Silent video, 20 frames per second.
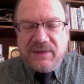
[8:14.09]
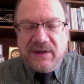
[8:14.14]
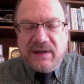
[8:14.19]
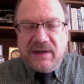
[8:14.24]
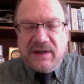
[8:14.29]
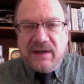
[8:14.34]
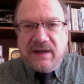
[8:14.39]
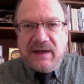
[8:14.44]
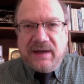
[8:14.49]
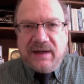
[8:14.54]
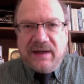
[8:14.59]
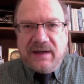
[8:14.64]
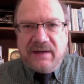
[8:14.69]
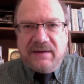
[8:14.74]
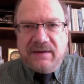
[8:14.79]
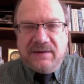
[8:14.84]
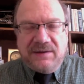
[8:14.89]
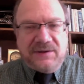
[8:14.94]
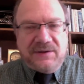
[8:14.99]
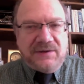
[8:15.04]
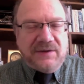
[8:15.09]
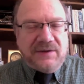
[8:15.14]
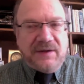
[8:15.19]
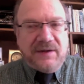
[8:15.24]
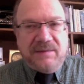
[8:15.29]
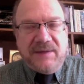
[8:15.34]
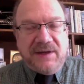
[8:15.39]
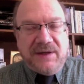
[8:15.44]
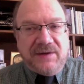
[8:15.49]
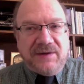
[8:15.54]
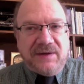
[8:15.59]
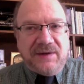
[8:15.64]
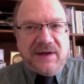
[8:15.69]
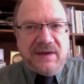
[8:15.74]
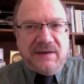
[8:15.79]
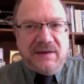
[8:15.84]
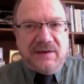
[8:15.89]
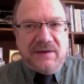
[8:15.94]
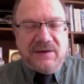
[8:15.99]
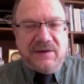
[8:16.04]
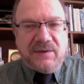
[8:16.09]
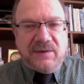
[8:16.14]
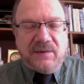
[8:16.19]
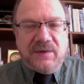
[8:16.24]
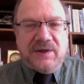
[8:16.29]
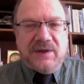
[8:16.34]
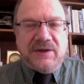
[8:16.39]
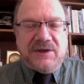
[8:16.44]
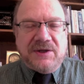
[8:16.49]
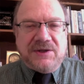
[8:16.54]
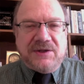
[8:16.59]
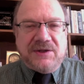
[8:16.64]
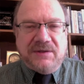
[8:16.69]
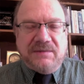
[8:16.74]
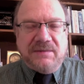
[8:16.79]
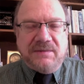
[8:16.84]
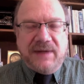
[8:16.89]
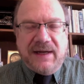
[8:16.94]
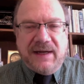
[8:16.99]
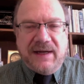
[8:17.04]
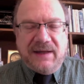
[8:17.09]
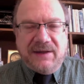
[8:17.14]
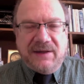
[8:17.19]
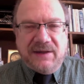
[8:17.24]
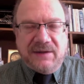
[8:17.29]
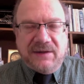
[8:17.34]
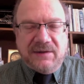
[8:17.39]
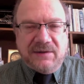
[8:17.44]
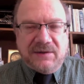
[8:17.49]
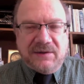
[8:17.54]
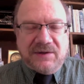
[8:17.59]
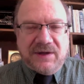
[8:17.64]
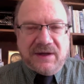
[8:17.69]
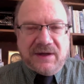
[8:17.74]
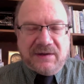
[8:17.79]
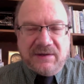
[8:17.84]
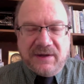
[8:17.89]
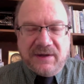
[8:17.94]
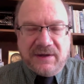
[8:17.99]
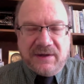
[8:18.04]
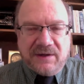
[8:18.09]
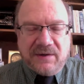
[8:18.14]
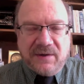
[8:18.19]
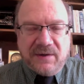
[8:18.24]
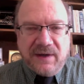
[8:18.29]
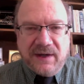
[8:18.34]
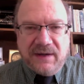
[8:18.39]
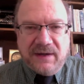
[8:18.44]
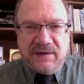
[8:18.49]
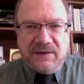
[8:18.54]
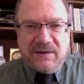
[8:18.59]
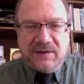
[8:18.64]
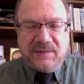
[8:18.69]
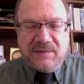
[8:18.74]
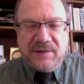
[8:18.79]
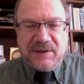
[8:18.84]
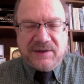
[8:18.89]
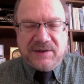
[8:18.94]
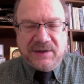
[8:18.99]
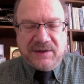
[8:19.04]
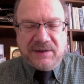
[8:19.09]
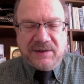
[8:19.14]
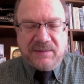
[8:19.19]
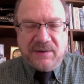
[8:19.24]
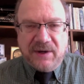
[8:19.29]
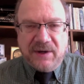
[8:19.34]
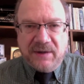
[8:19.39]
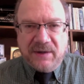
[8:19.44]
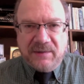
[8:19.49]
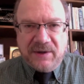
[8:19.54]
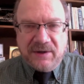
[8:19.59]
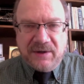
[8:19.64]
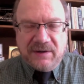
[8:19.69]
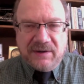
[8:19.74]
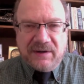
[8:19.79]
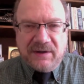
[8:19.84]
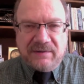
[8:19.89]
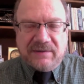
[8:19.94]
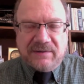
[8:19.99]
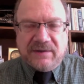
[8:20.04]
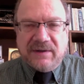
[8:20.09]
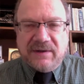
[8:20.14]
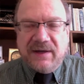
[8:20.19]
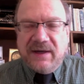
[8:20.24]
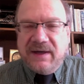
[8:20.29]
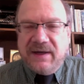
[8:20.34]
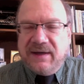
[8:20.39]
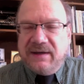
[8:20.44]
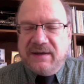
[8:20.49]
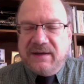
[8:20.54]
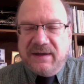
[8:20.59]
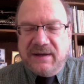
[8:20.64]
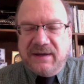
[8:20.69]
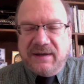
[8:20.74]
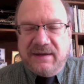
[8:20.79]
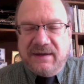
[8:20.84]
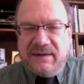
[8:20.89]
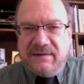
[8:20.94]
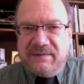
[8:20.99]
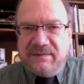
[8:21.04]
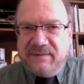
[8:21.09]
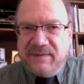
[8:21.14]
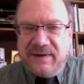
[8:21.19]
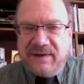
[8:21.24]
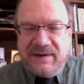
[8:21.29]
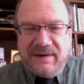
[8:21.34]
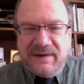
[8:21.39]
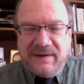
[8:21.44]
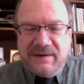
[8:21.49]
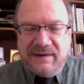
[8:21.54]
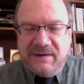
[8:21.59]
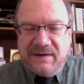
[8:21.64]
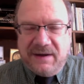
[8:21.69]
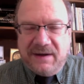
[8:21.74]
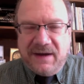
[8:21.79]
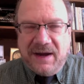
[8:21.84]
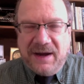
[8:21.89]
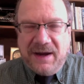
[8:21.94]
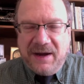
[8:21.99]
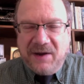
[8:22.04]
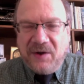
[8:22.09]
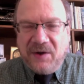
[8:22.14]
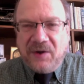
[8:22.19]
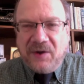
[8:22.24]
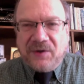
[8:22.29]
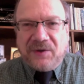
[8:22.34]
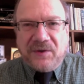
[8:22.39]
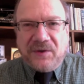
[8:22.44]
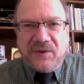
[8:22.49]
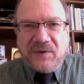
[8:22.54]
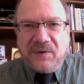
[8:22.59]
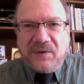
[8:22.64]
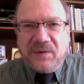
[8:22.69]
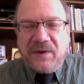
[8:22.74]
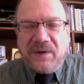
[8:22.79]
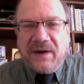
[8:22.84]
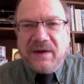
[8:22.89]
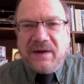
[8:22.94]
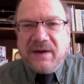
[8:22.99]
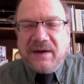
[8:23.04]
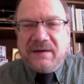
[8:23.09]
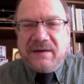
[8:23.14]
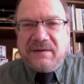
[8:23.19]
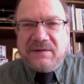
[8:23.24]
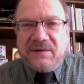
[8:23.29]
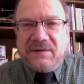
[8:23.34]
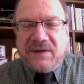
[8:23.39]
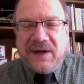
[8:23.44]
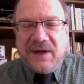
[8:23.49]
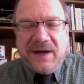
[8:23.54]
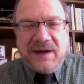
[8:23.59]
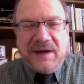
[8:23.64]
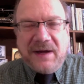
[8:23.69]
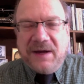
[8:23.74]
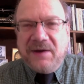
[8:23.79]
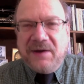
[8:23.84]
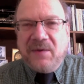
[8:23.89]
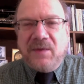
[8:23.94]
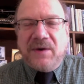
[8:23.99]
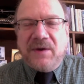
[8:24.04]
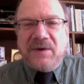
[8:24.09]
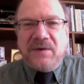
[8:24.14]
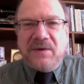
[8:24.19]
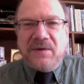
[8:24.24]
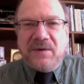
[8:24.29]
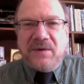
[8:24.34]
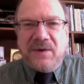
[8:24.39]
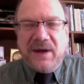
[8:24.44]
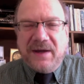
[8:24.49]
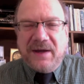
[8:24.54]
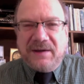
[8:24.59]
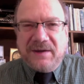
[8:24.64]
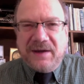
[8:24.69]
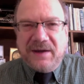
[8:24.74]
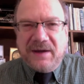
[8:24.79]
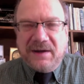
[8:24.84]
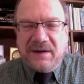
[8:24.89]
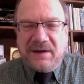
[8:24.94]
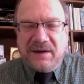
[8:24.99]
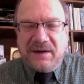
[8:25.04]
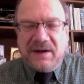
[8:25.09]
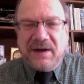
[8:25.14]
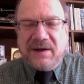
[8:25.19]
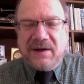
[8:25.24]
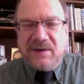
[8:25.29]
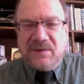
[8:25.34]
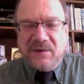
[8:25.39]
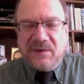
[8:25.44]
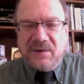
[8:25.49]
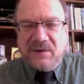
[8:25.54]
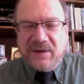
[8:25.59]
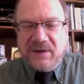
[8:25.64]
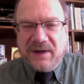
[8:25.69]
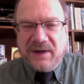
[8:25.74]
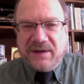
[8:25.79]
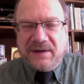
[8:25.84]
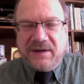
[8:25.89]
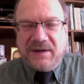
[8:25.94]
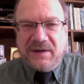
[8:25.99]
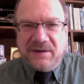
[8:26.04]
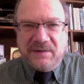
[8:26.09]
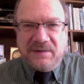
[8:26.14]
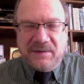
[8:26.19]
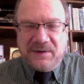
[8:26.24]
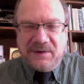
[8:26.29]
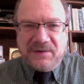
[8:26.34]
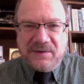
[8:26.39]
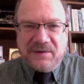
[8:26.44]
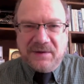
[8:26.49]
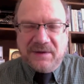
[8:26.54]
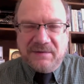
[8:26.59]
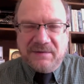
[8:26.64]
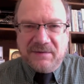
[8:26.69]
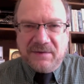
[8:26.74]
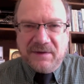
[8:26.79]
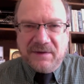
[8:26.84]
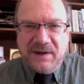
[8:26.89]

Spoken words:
This has led me to say that there really shouldn't be anything that looks like letter grades, especially at the primary level. And also anyone who has an honor roll at the elementary level